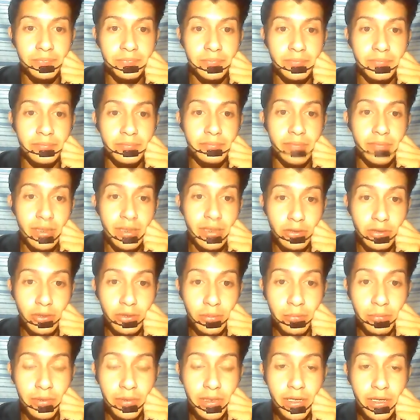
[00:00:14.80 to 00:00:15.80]
the
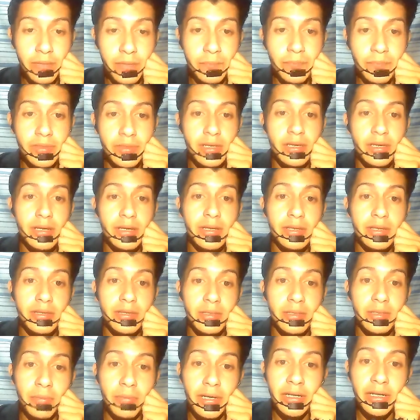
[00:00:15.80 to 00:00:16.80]
topic, the
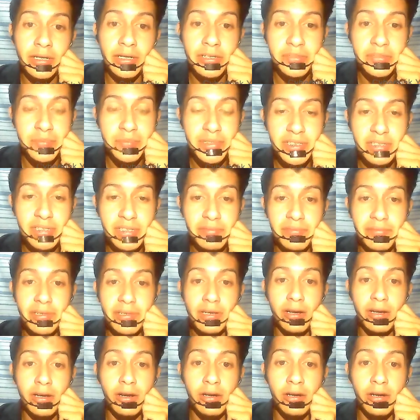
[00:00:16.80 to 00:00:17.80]
main and specific
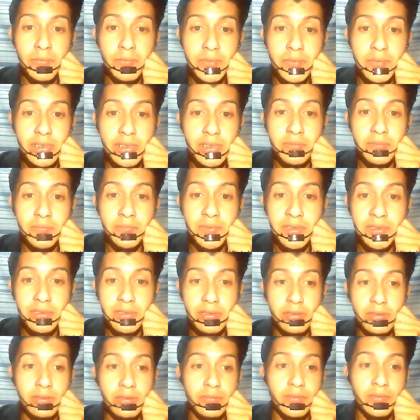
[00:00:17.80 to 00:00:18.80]
objectives of
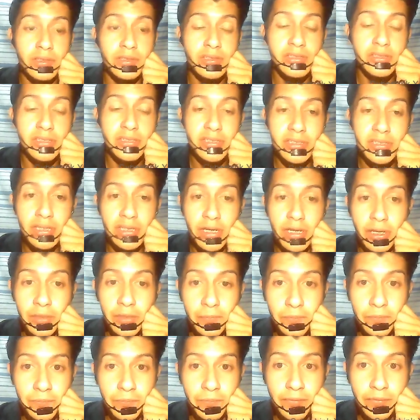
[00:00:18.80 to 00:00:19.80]
this study,
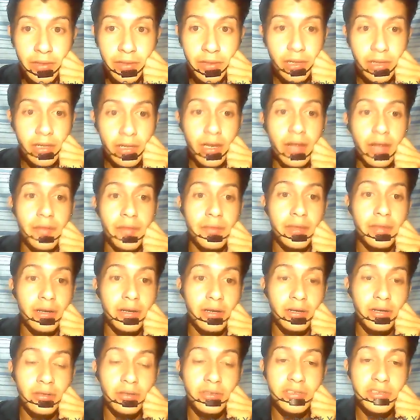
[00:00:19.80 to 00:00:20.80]
the
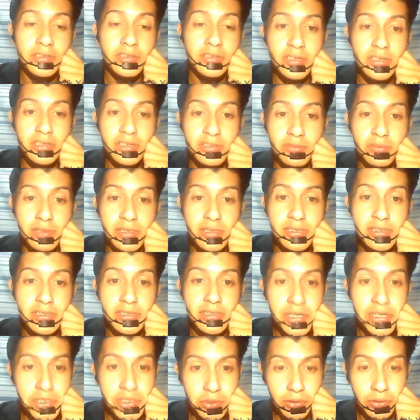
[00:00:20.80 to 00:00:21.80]

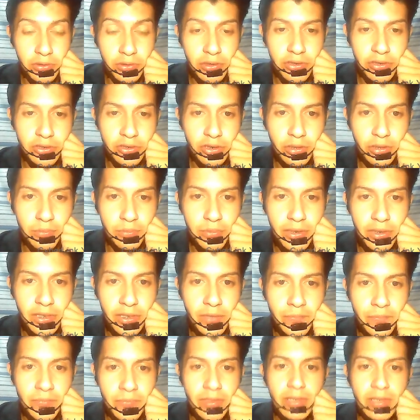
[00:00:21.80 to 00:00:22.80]
contextualization of the topic,
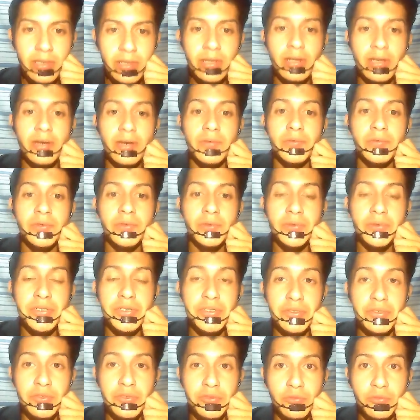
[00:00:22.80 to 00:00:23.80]
the
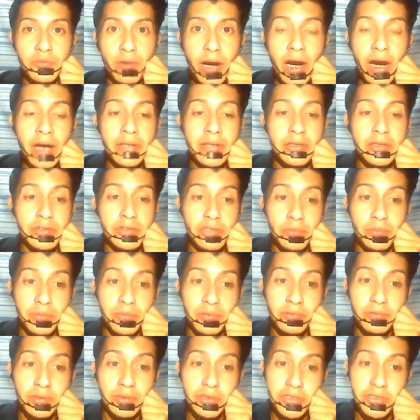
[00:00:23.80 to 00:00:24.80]
reasons why the topic
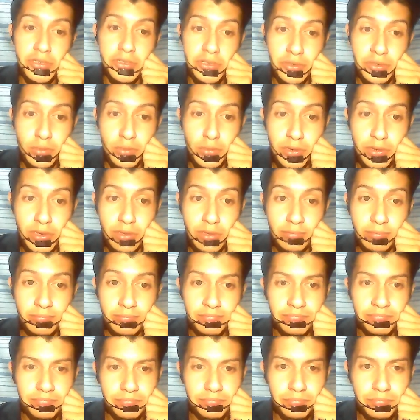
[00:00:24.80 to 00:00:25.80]
was chosen,
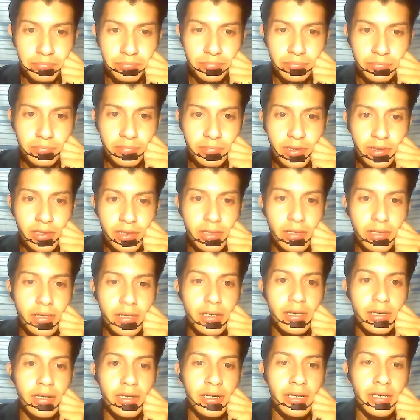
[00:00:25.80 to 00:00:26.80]

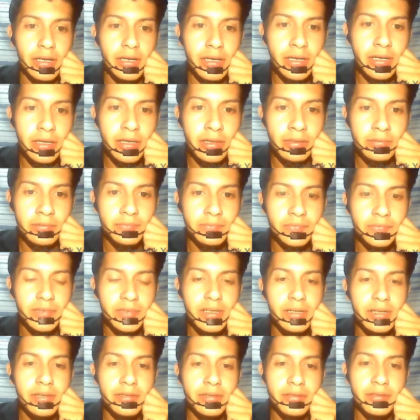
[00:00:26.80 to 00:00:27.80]
and
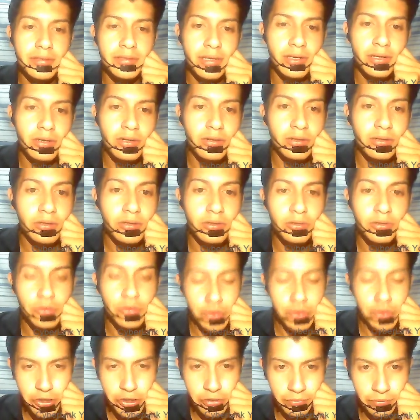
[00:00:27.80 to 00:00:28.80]
the
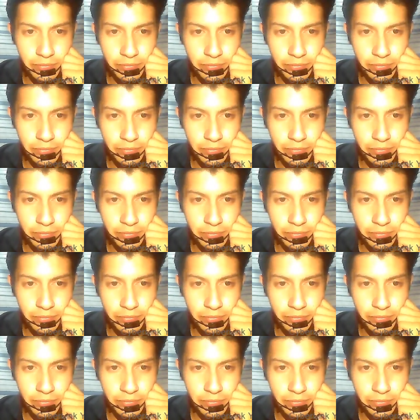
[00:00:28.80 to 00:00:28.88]
conclusion.